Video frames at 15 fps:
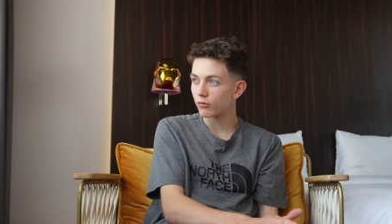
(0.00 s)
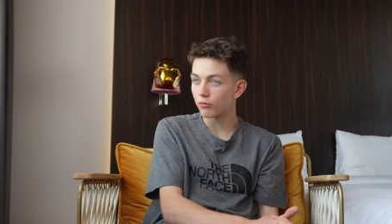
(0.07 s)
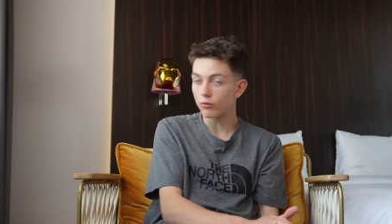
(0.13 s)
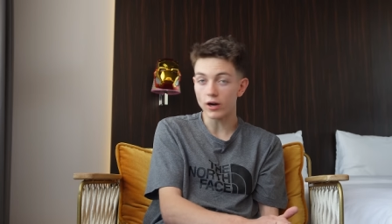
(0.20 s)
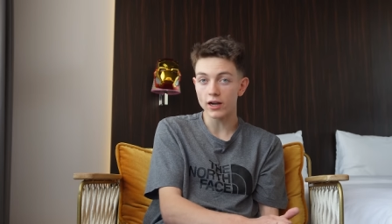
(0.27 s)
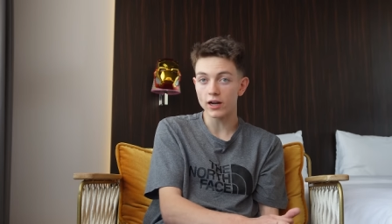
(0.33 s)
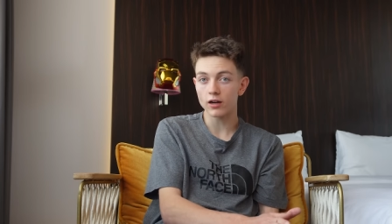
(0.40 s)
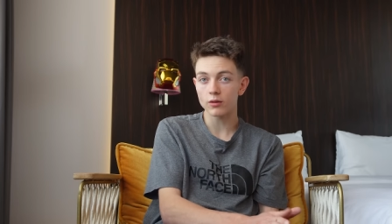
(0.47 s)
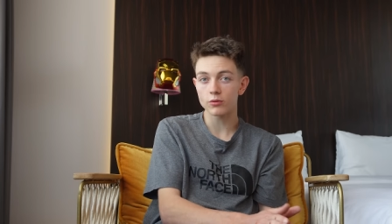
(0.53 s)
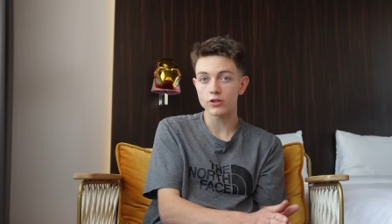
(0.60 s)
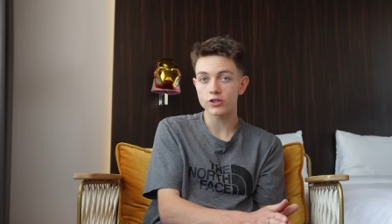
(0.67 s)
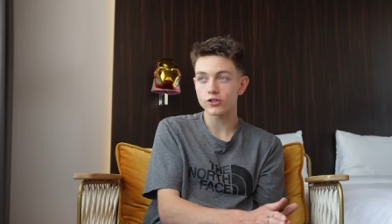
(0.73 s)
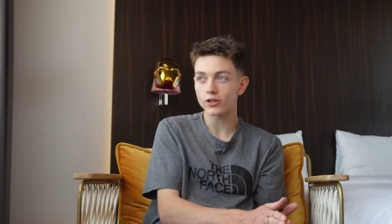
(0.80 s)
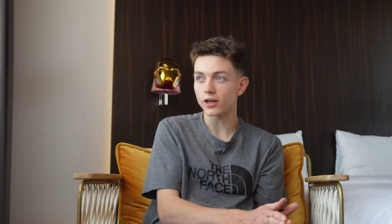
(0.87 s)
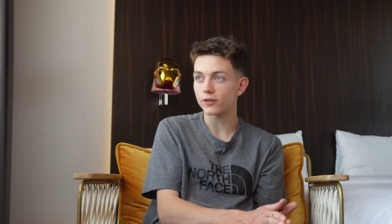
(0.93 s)
right now I'm on
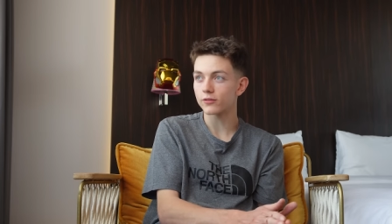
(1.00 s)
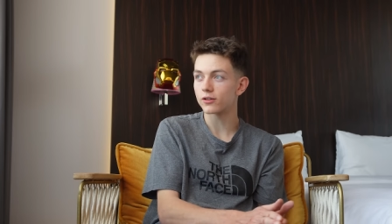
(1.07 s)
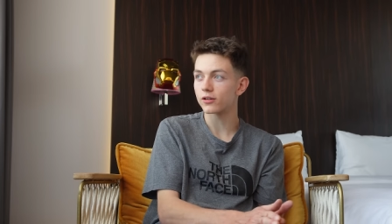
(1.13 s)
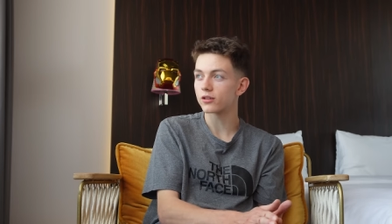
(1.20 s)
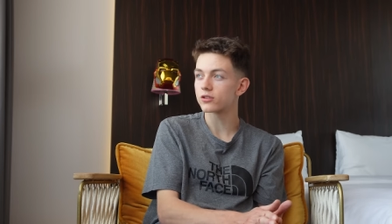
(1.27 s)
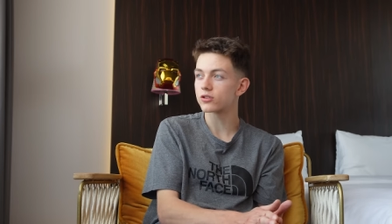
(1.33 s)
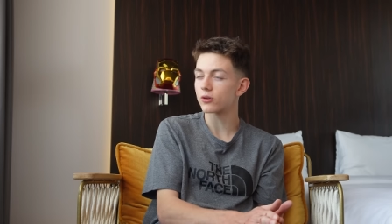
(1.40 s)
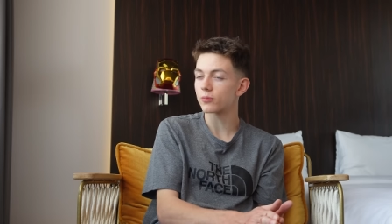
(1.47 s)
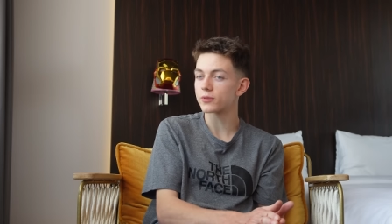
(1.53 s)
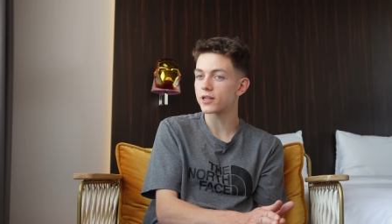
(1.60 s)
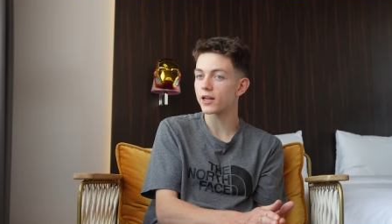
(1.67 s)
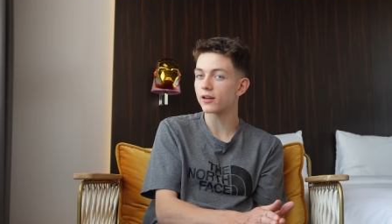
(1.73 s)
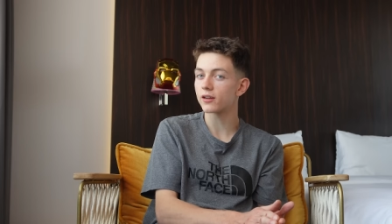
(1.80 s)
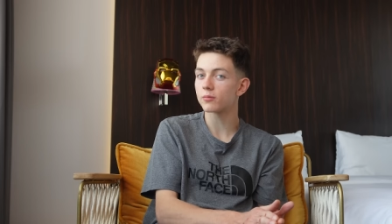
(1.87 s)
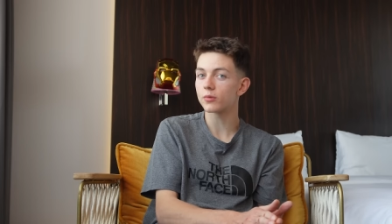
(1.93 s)
track for top
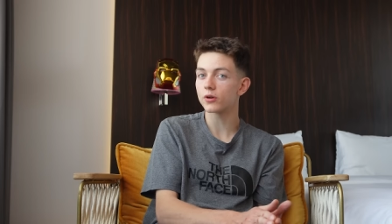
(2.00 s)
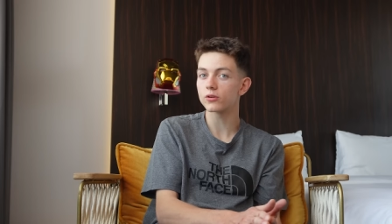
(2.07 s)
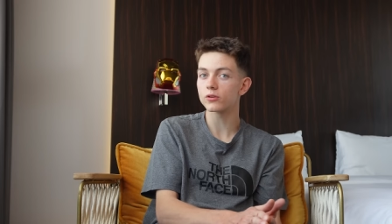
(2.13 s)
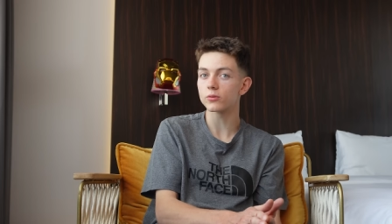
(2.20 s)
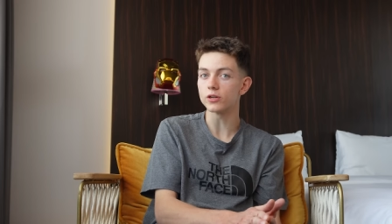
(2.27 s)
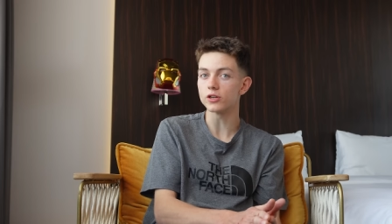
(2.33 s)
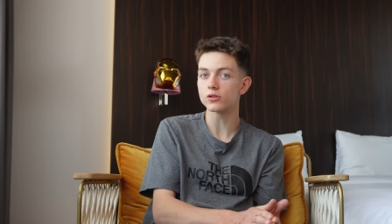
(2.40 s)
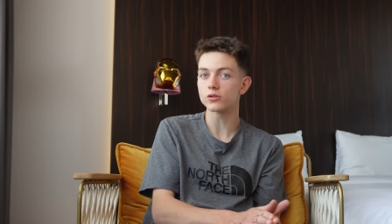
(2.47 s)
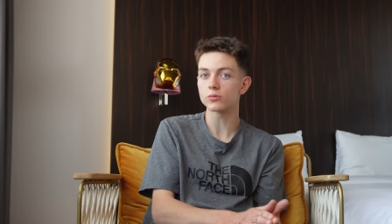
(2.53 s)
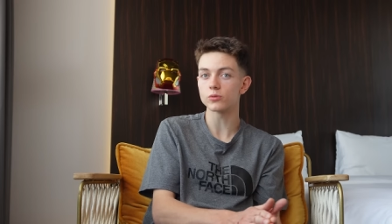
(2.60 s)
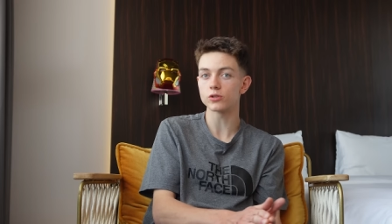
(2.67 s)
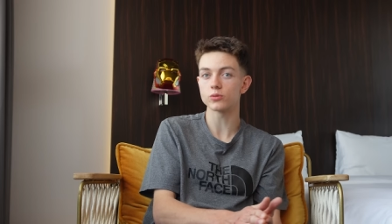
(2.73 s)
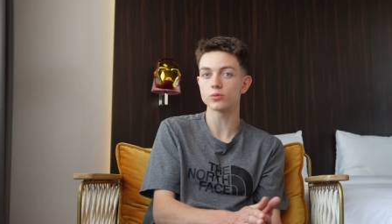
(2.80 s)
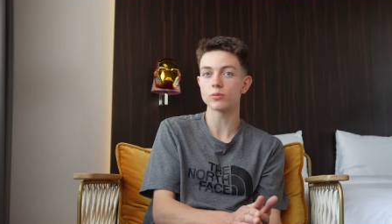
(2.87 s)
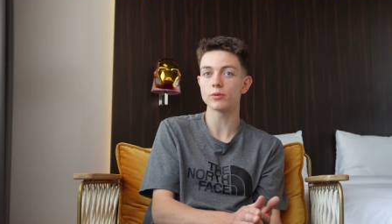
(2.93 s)
10 in Boulder, which
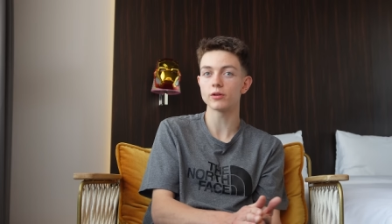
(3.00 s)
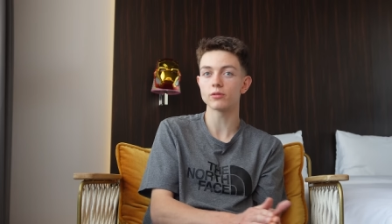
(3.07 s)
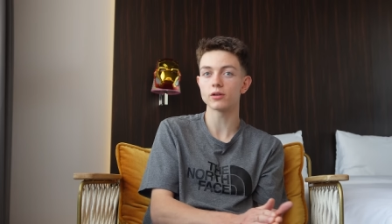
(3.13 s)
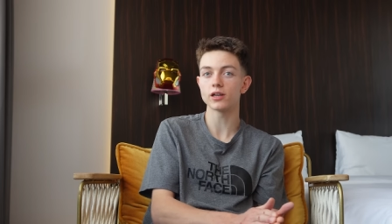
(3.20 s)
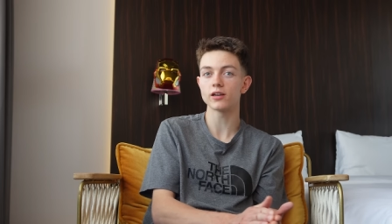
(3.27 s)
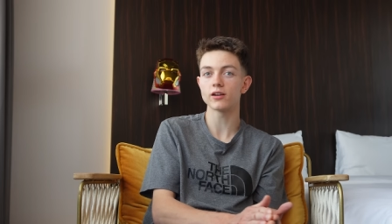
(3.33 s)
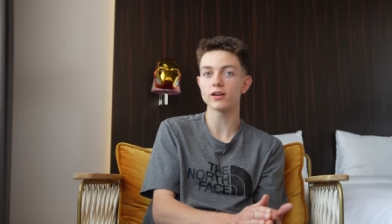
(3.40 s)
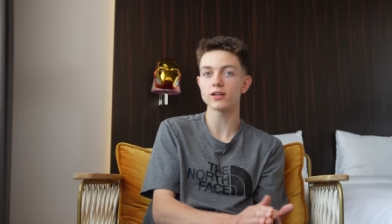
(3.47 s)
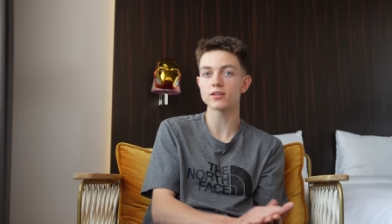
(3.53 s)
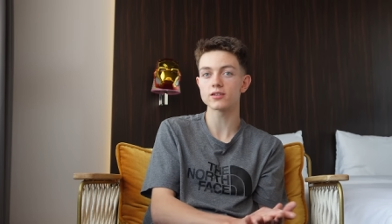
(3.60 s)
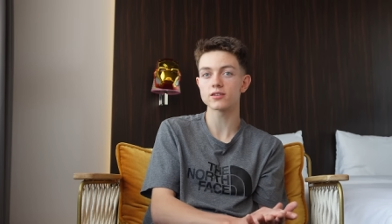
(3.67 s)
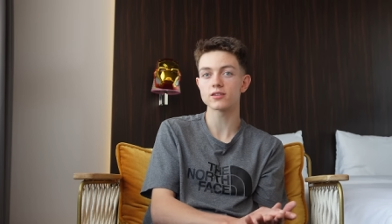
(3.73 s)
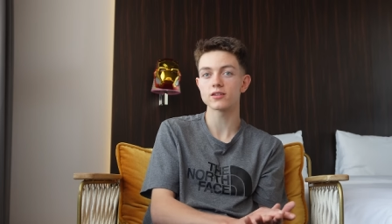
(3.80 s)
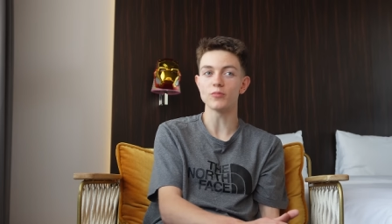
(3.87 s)
which would be really nice.